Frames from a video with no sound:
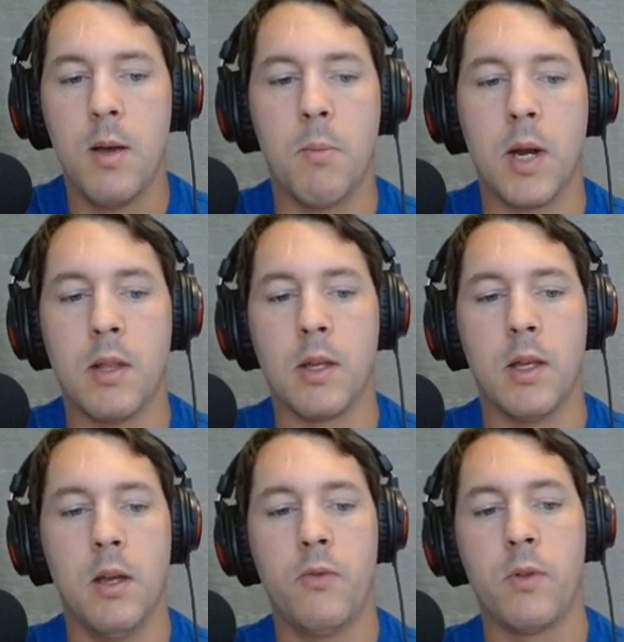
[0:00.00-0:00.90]
But in the
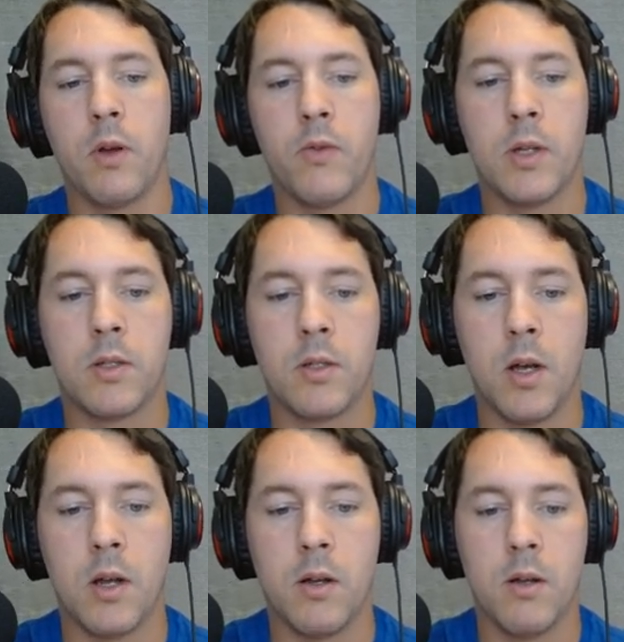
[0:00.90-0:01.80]
gift of his
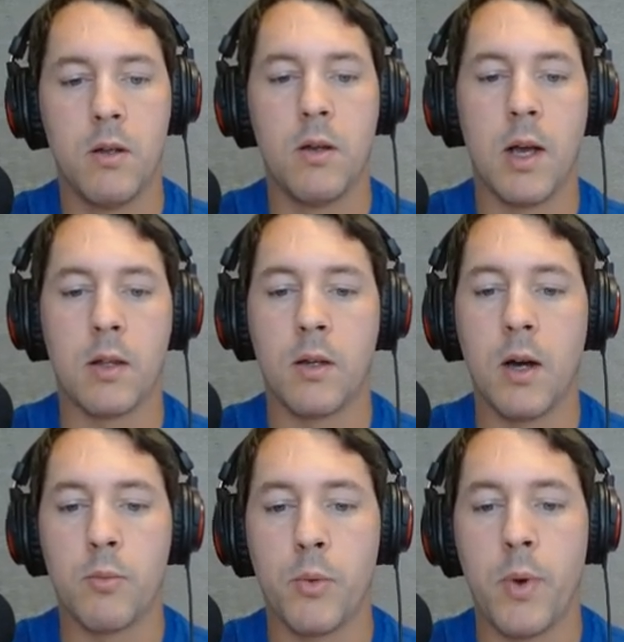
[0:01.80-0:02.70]
Son hath
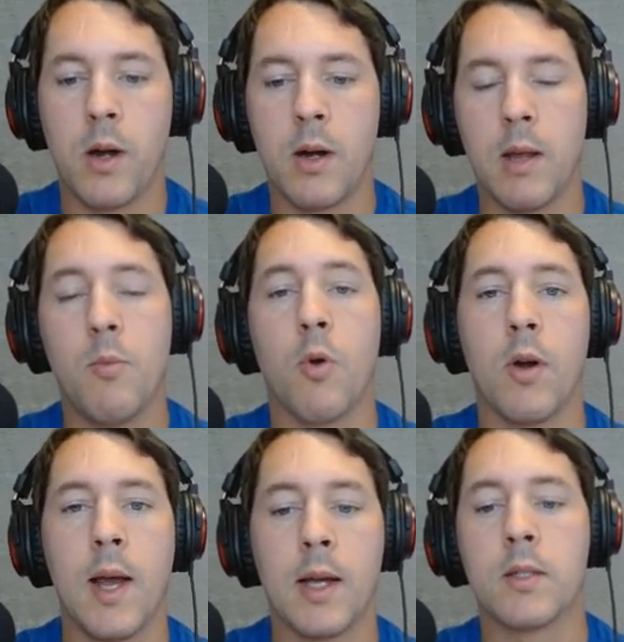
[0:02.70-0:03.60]
God prepared a
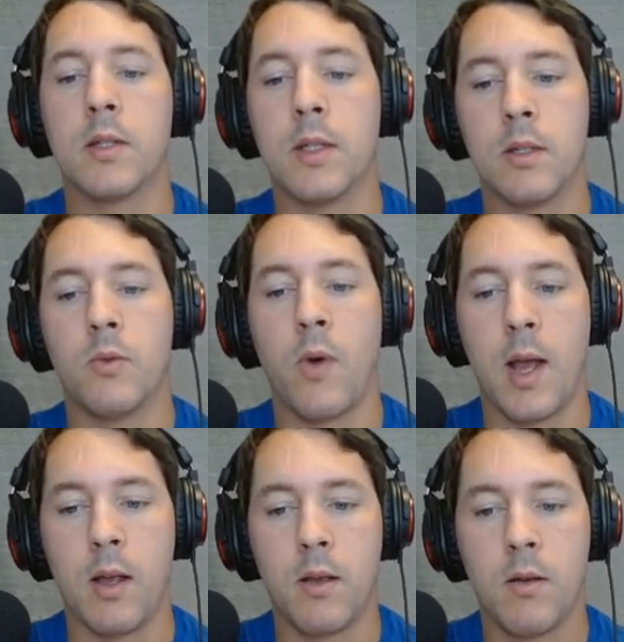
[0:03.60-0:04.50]
more excellent
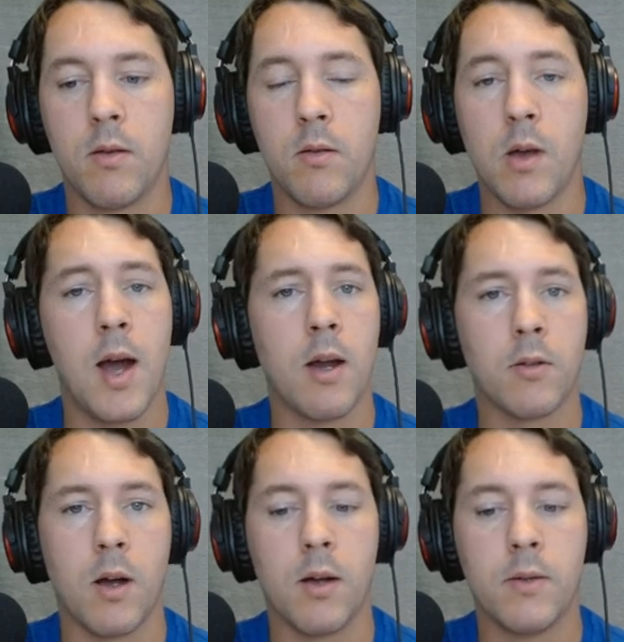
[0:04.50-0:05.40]
way, the higher
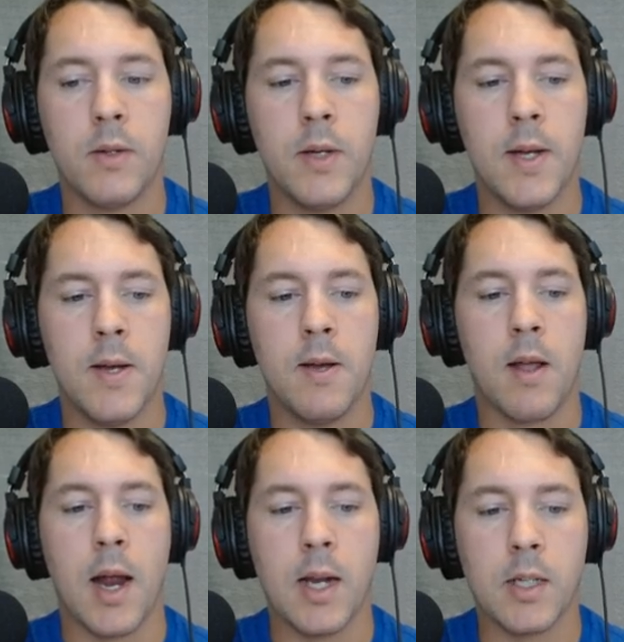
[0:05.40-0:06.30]
law,
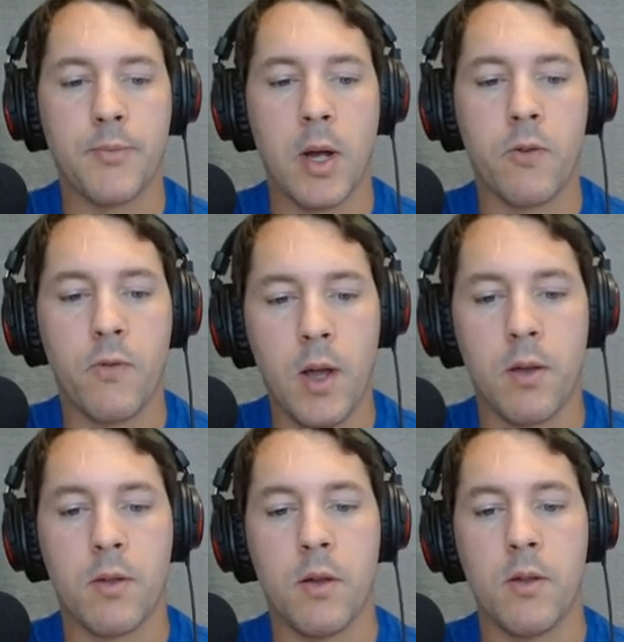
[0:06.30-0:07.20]
and it is by
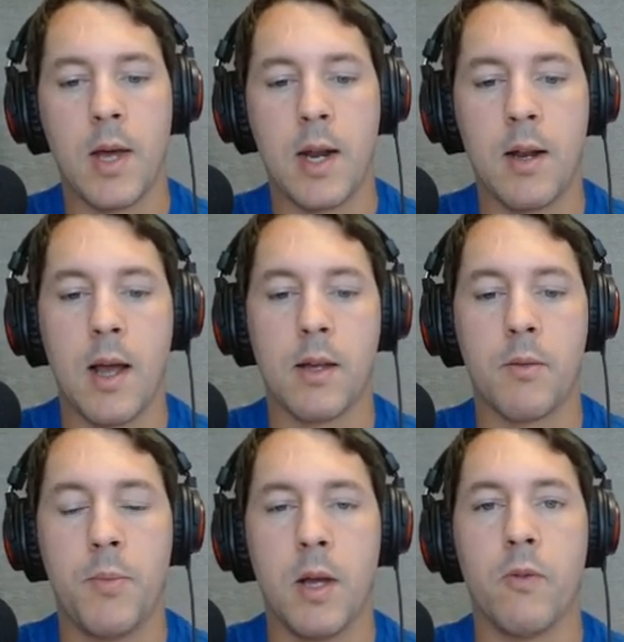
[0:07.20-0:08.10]
faith that it
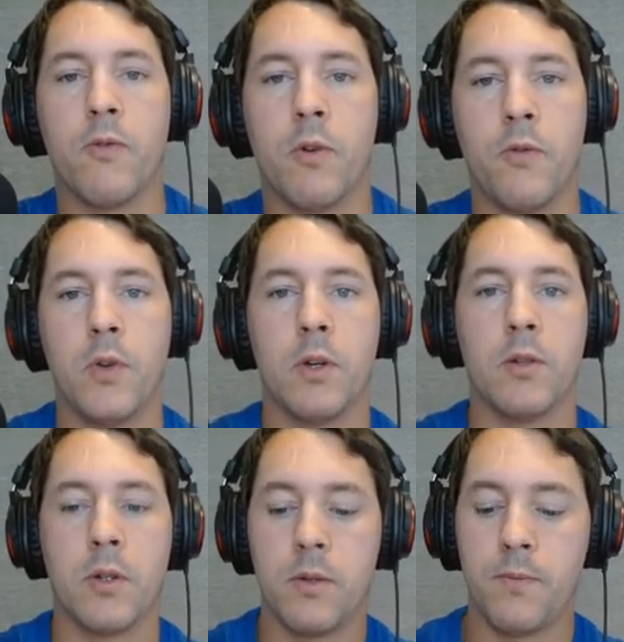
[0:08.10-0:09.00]
hath been fulfilled.